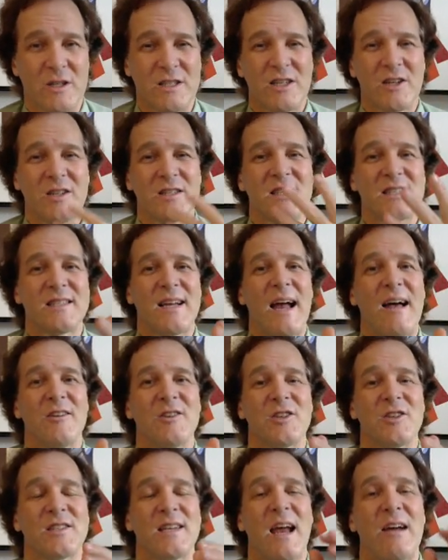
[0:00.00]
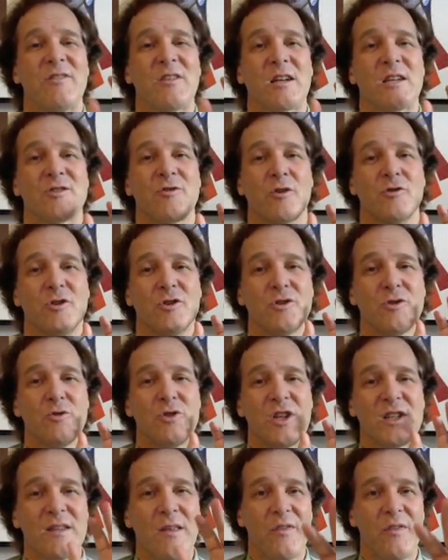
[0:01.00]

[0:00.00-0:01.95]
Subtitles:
It's a good style just to have the constructor do just